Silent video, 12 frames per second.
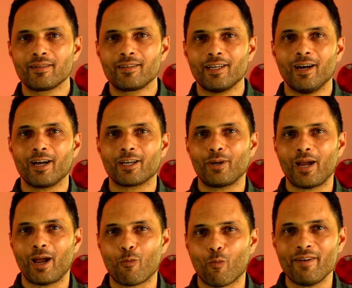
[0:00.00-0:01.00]
You know, I
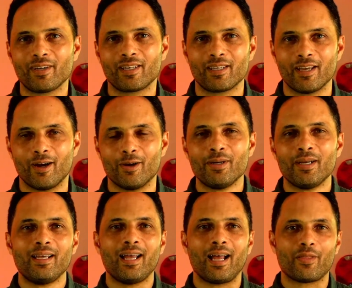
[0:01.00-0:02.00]
create one video
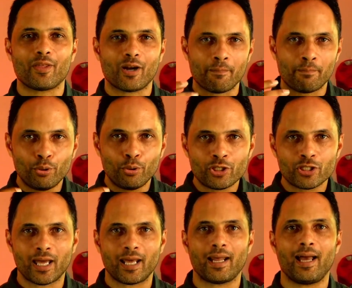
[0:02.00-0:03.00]
and then I push
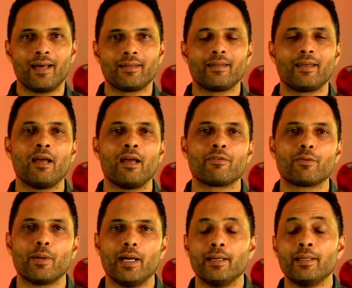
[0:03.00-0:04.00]
that out
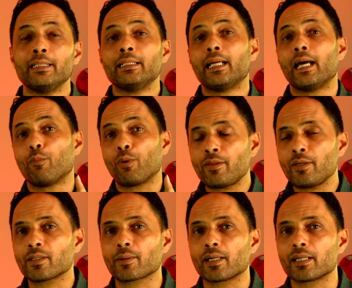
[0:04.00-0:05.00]
everywhere. And one of the things
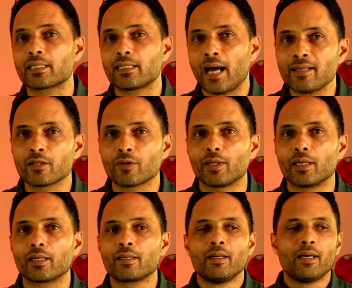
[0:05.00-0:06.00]
I'm going to start
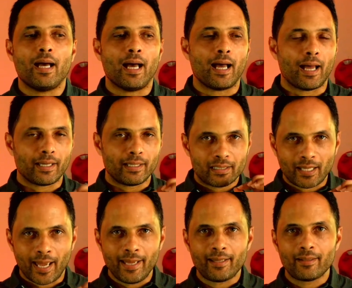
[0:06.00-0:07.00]
doing uh, is
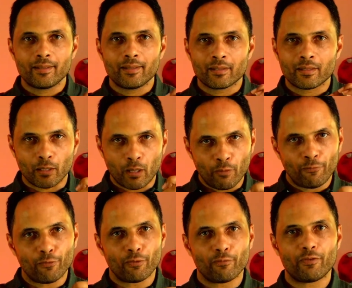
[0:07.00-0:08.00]
take the long
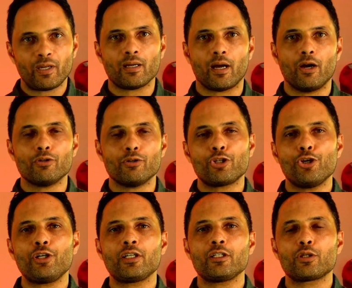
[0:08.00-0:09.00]
form video, turn
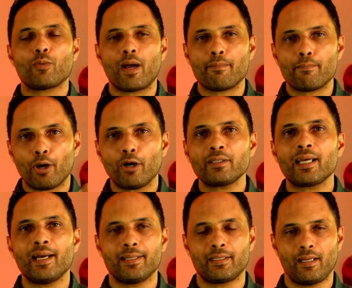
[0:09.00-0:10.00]
it into a
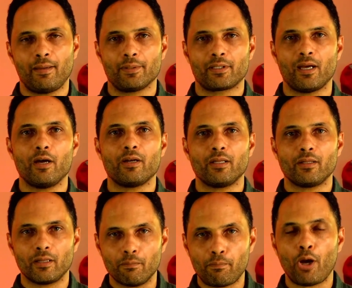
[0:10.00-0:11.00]
podcast episode, and
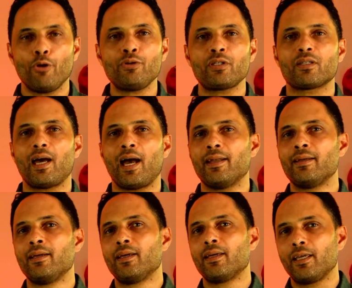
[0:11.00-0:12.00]
then post that
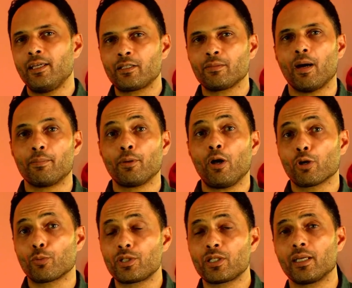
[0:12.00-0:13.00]
into my blog,
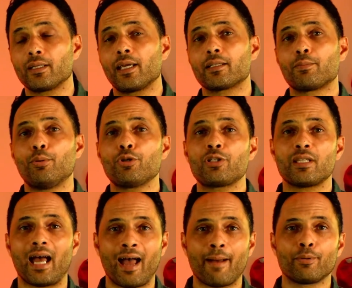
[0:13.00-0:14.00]
which then gets pushed to
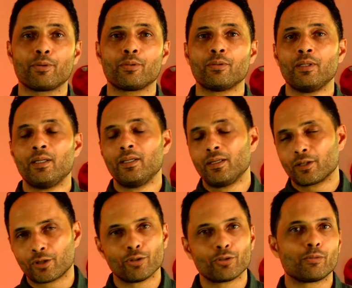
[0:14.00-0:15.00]
Apple,
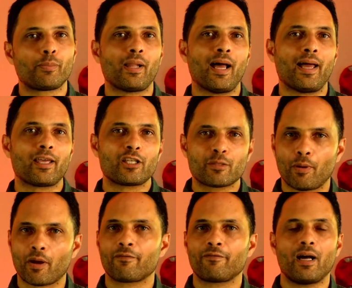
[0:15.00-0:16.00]
Google Play,
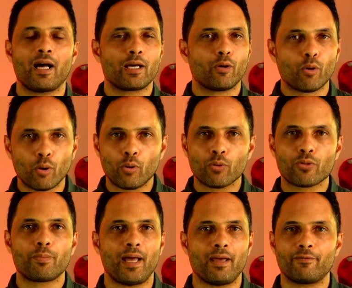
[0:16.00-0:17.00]
Spotify, all the
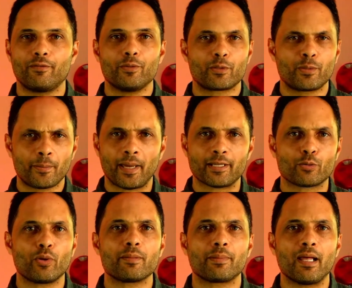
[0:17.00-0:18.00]
platforms. From about
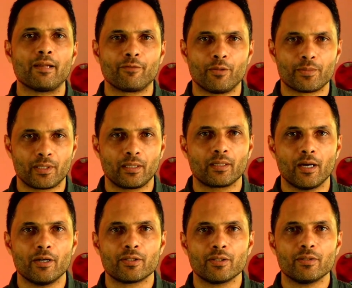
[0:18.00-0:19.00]
20 platforms you can
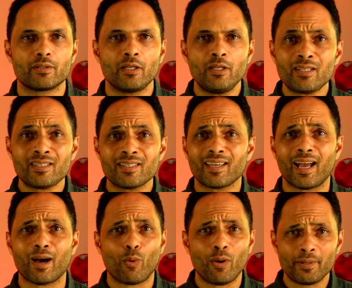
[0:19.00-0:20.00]
go to. So you can see
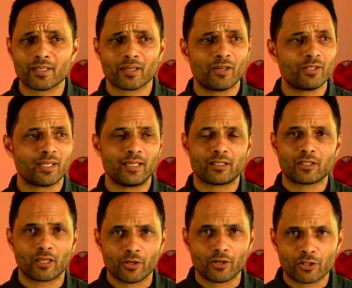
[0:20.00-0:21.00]
how one piece of content just
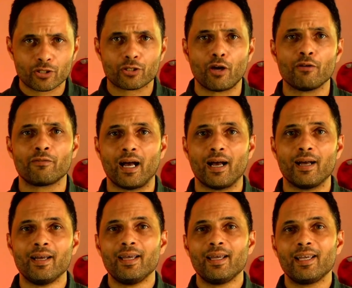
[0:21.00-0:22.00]
goes so far.
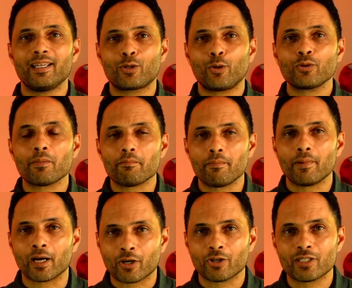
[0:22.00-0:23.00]
It's called a,
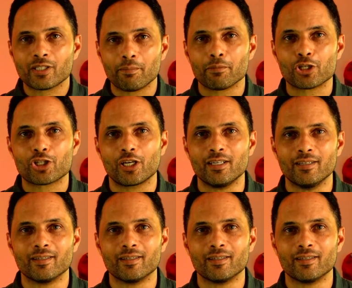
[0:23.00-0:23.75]
a content machine,